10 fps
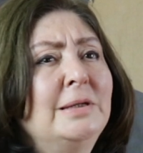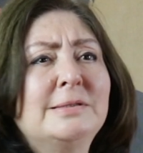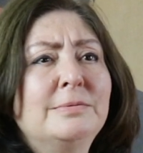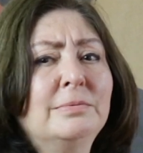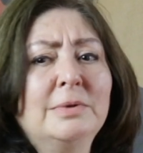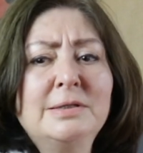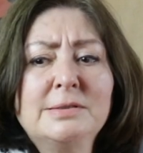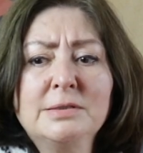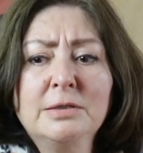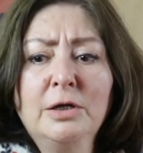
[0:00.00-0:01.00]
it's
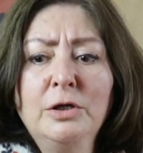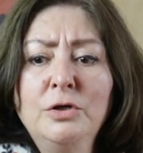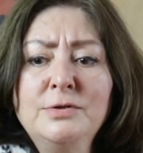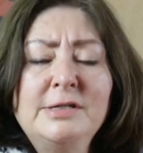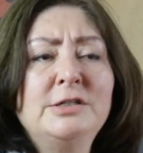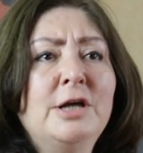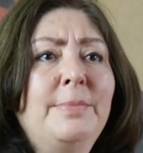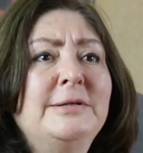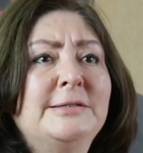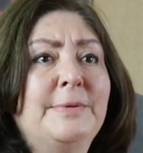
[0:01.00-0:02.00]
it's using
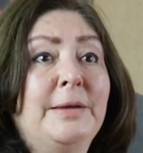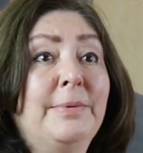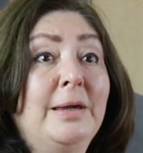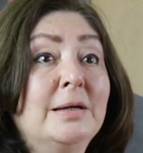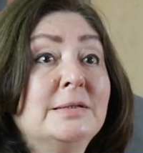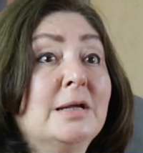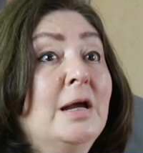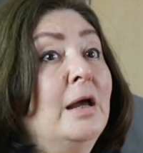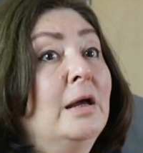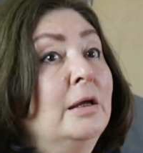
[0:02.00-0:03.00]
doublespeak because
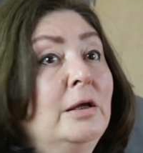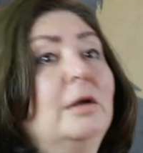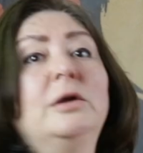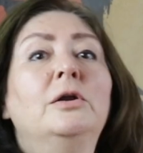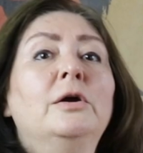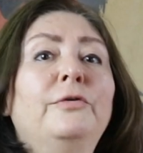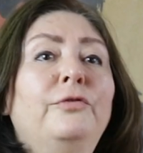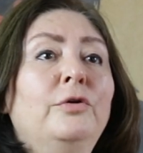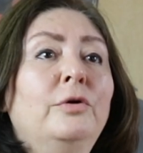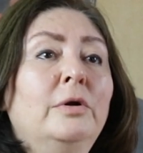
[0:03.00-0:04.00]
you know
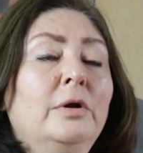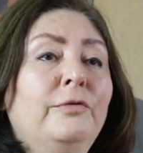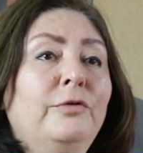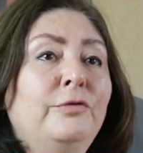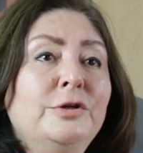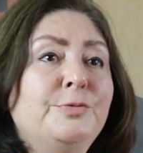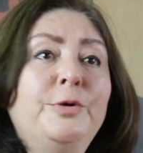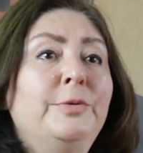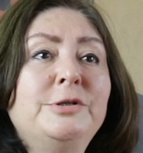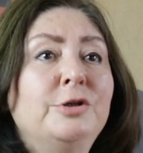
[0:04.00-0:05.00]
if you're if you reach
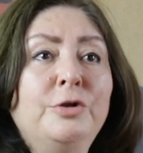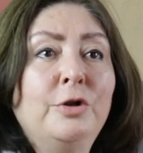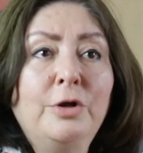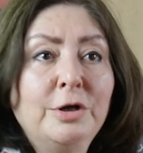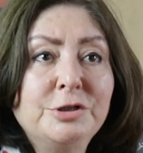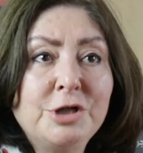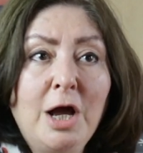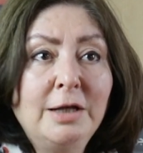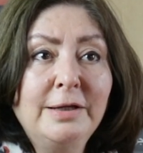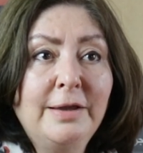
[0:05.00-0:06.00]
puberty you're no longer a
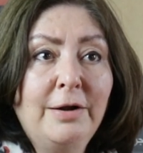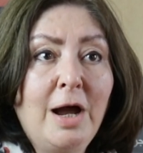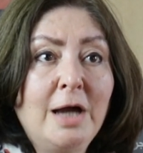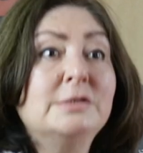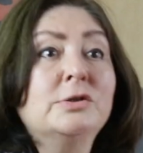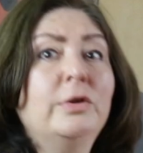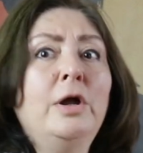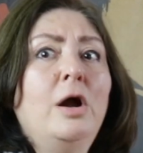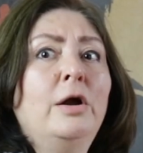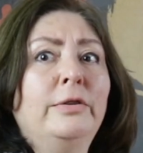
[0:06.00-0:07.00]
child in their eyes so
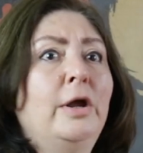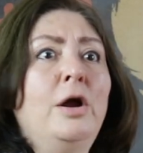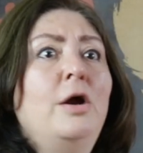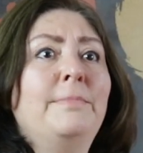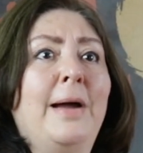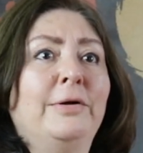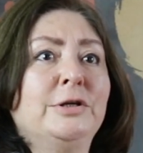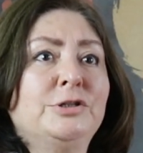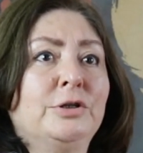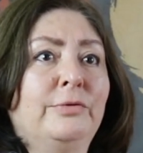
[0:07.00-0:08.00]
they are they aren't
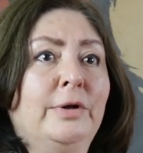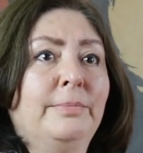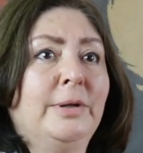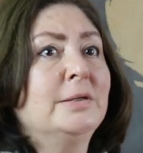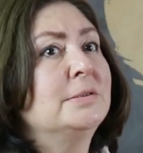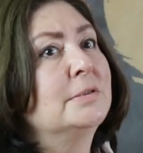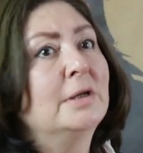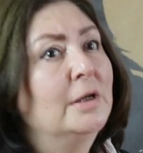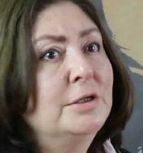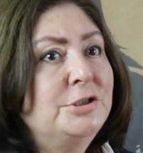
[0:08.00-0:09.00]
marrying children because
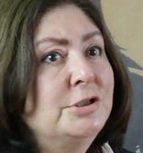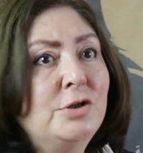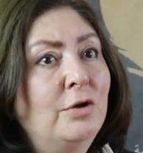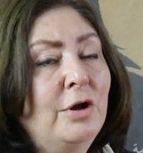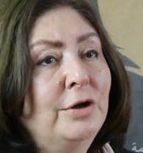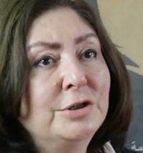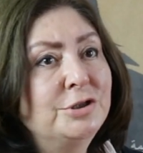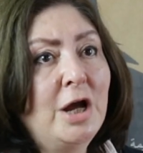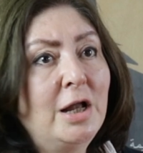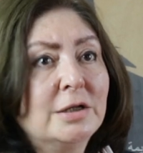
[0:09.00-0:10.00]
she's no longer a
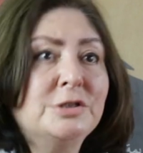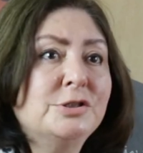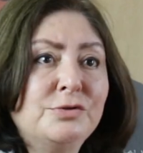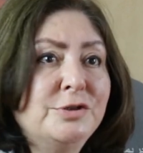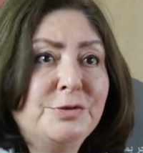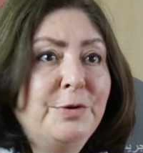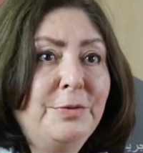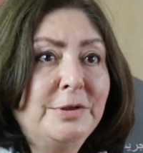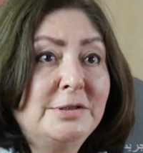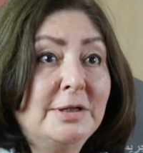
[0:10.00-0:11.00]
child because she's reached
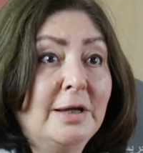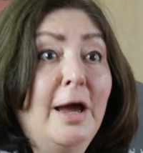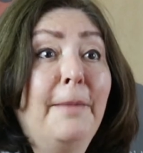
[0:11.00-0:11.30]
puberty